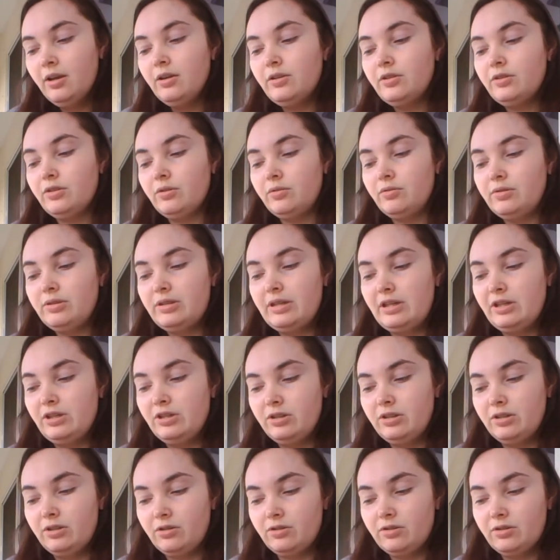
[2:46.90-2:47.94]
So since
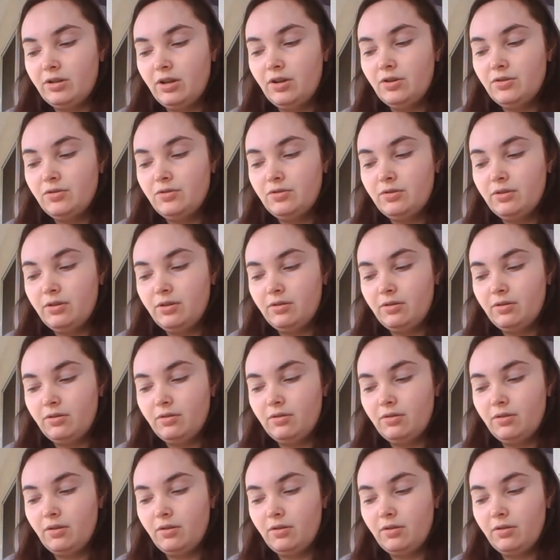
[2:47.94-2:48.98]
there's
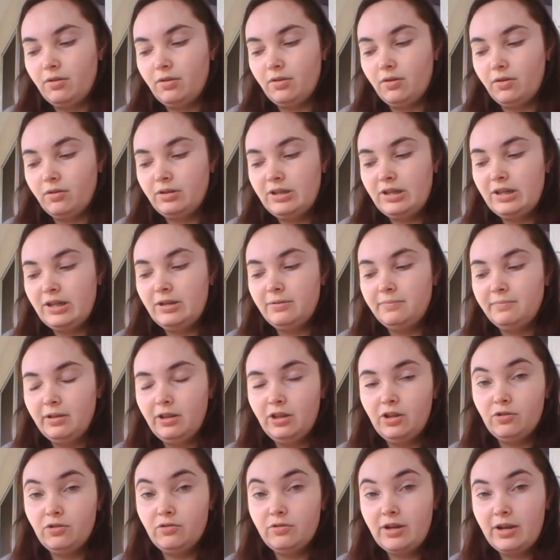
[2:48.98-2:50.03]
113
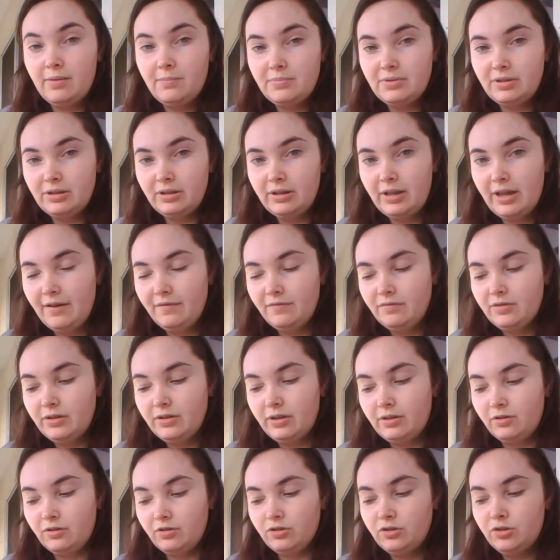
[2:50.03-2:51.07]
milligrams left
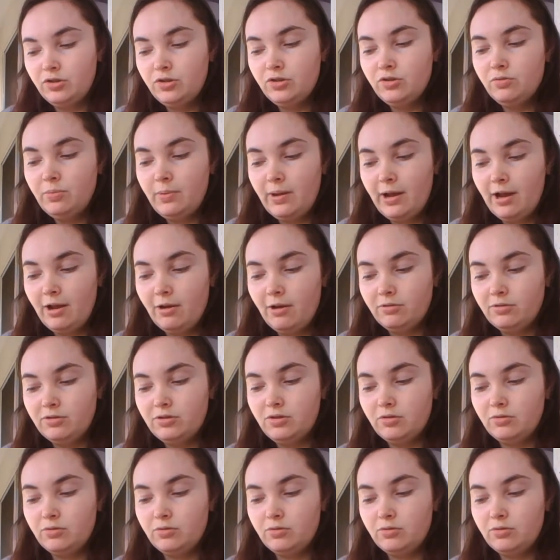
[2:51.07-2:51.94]
and there's 2 pounds,